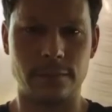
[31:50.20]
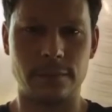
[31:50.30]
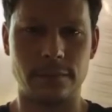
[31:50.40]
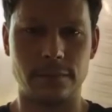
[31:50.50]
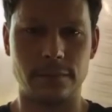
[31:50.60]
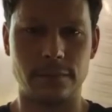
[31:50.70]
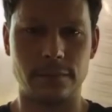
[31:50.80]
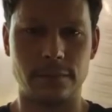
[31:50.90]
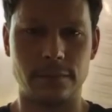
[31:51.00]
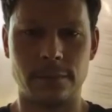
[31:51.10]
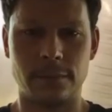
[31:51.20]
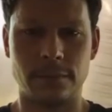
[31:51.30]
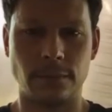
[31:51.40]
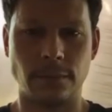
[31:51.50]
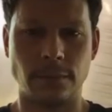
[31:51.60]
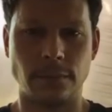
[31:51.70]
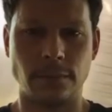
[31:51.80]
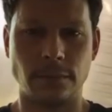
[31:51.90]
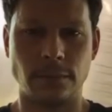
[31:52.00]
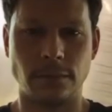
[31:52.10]

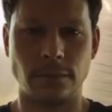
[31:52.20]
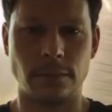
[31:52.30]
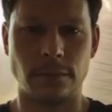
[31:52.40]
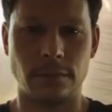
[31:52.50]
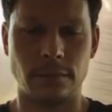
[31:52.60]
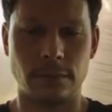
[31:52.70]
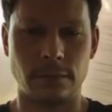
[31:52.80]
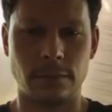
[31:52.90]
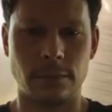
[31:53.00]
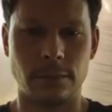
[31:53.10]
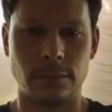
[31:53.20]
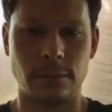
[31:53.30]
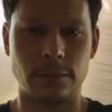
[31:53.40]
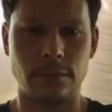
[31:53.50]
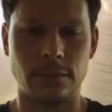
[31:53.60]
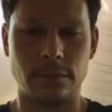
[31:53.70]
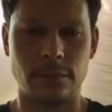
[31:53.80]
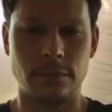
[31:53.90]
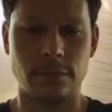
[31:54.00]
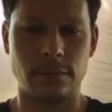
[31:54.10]

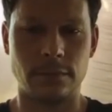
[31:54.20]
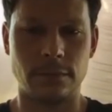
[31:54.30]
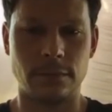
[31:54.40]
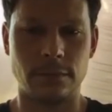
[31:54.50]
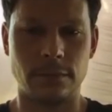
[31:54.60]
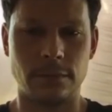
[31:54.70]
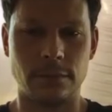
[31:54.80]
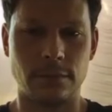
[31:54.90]
(not speaking)